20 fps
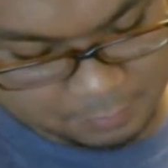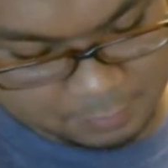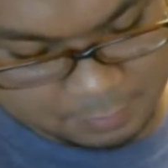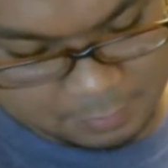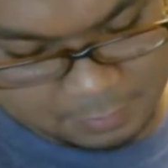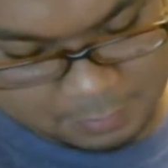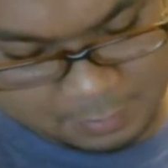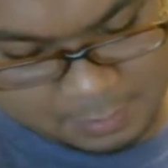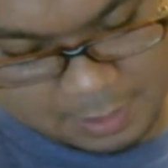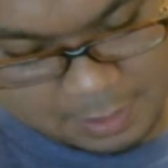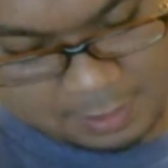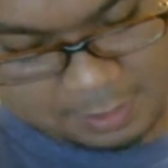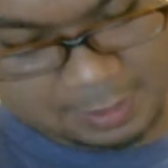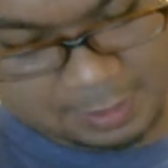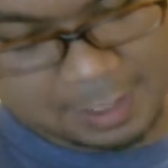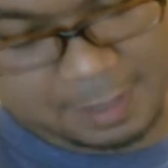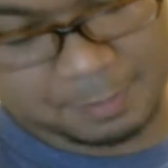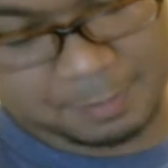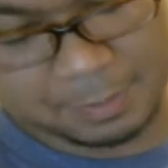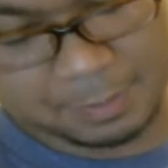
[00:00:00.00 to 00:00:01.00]
the next
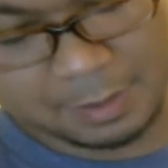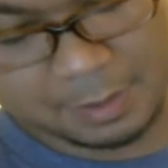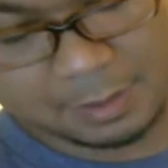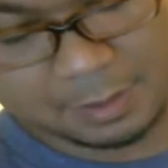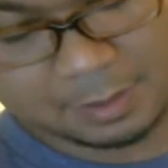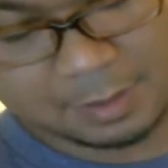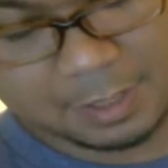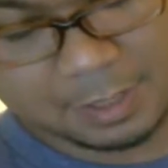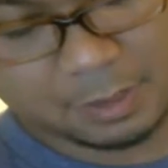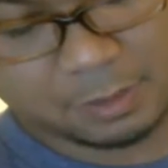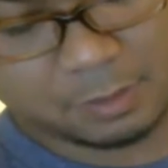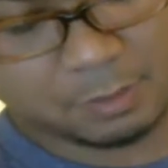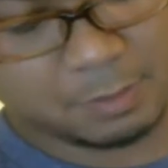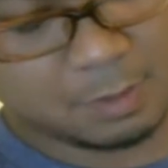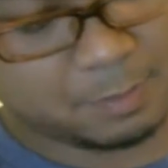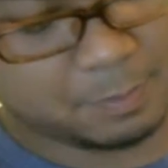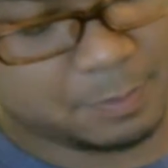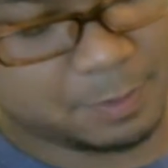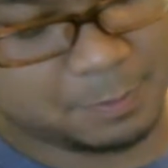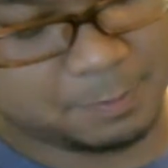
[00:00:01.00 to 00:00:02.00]
step is, I don't
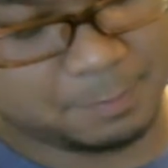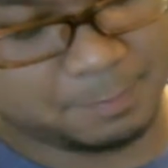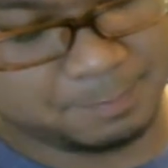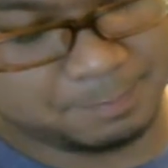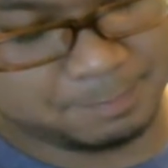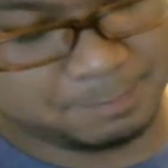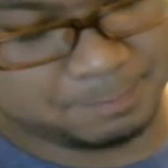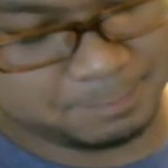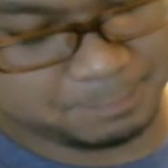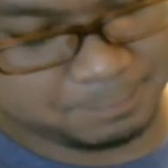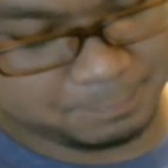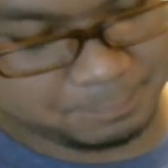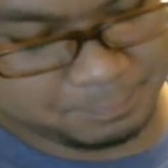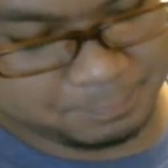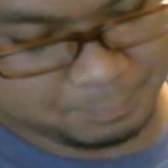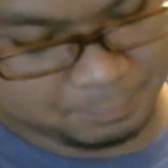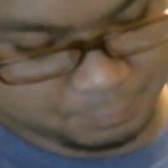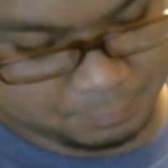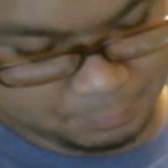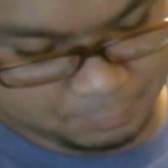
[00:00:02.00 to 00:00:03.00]
remember.
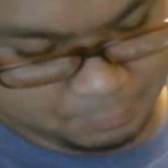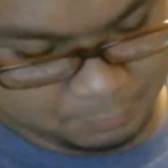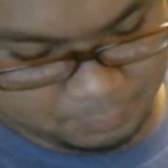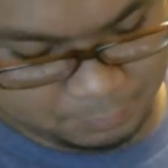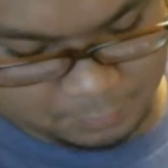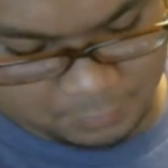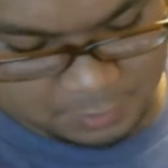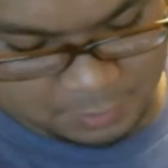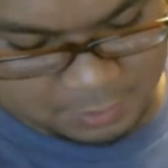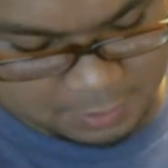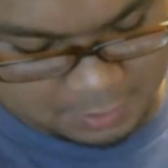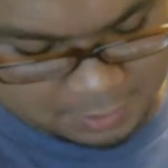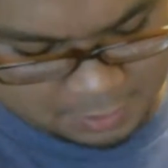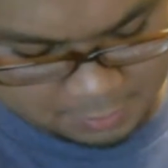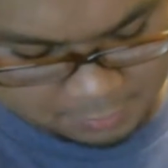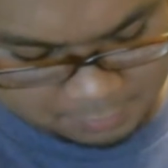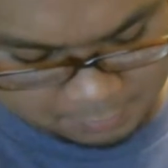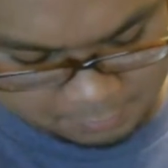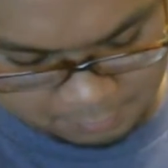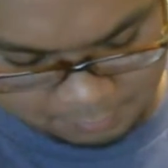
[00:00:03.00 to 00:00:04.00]
Was it this?
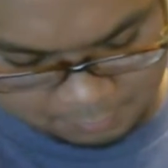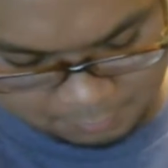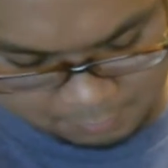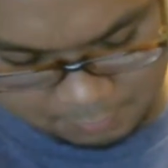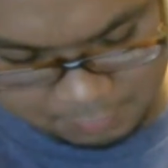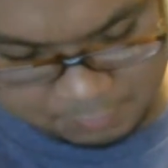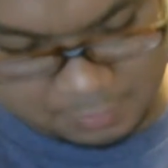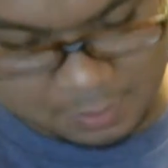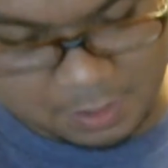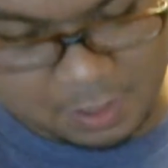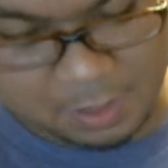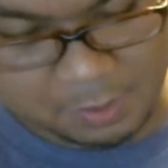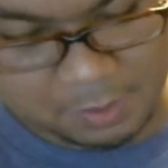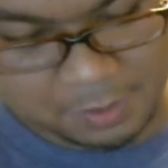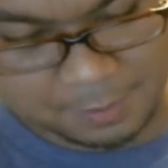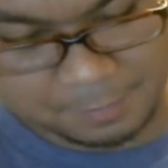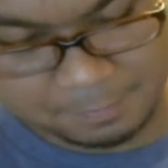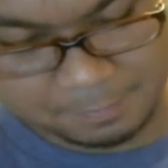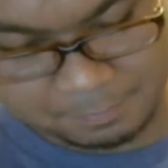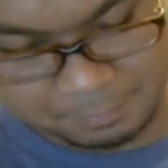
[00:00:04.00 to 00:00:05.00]
Okay.
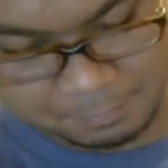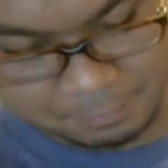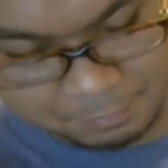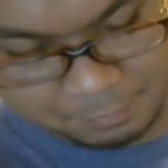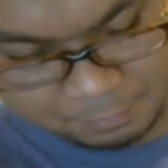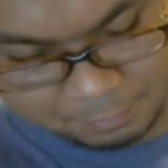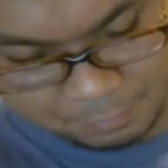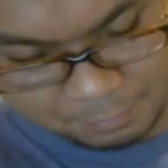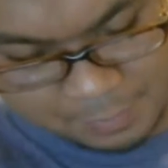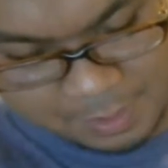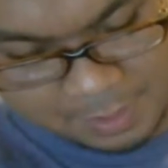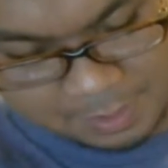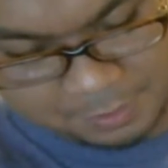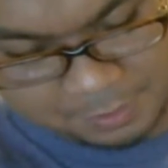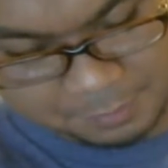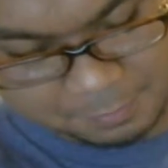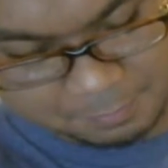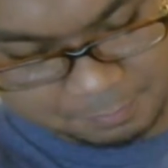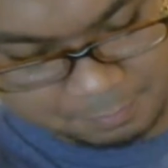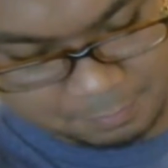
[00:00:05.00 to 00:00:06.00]
Yes.
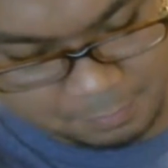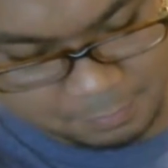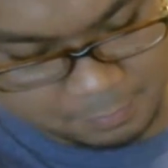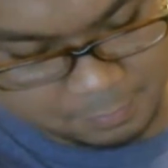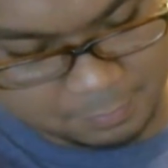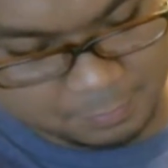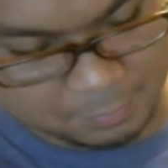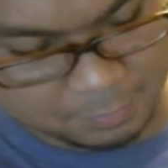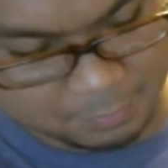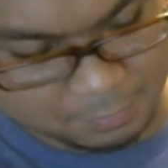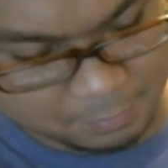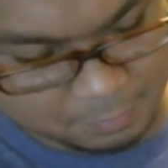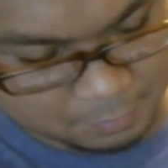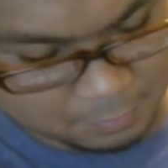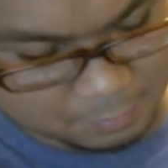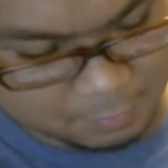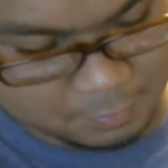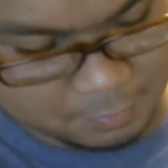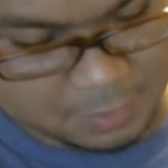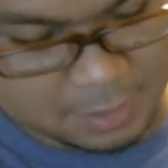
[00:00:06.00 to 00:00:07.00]

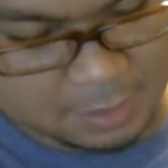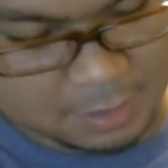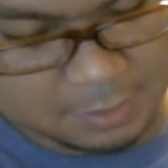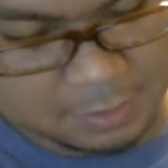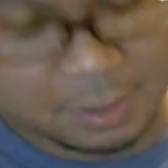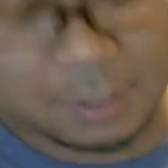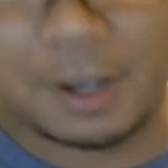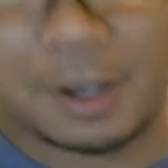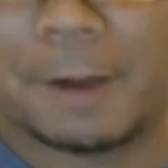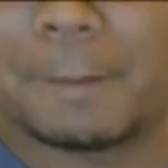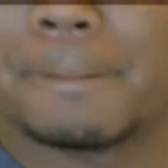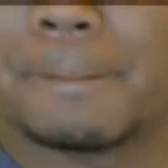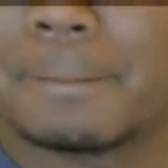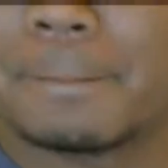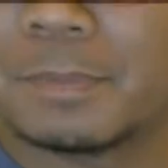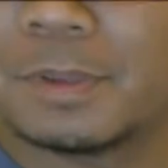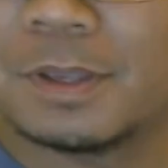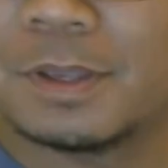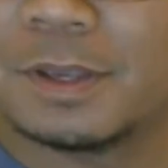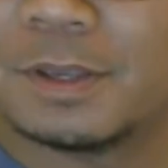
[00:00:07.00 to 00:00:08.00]
Yes? Okay.
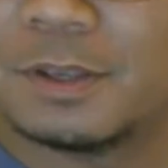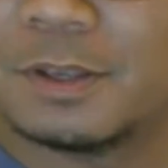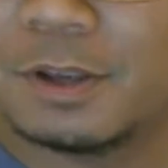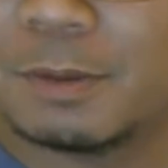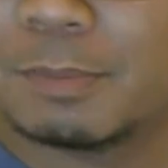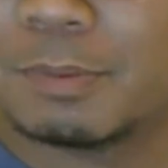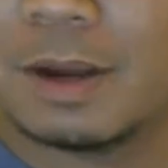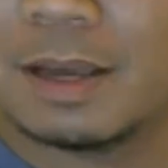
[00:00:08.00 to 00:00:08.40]
You can pry